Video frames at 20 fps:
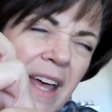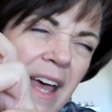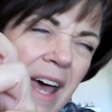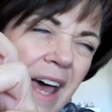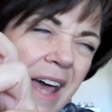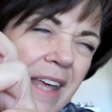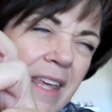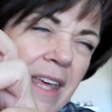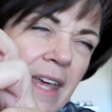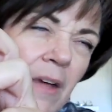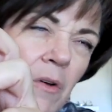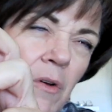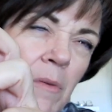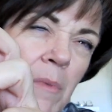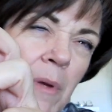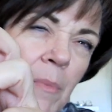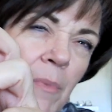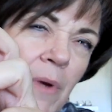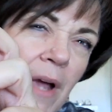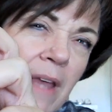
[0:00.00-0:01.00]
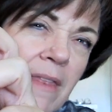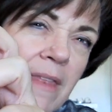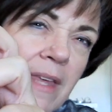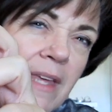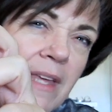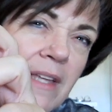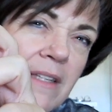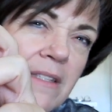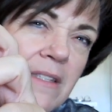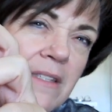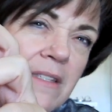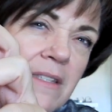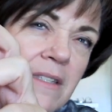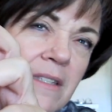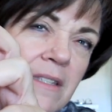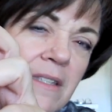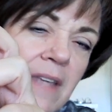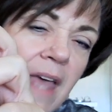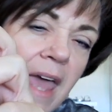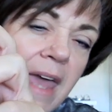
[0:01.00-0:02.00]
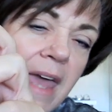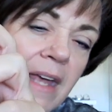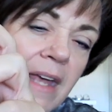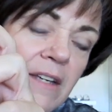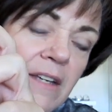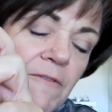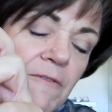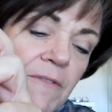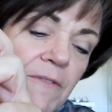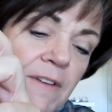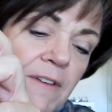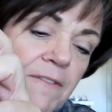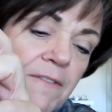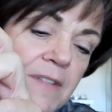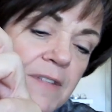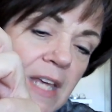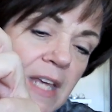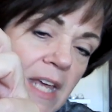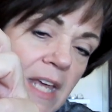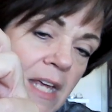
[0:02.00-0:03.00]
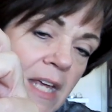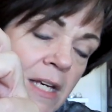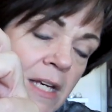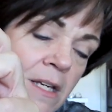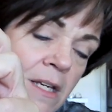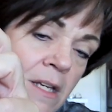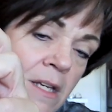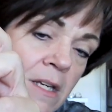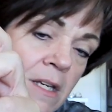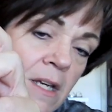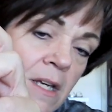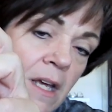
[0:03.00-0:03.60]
I can't remember. I think it's 815.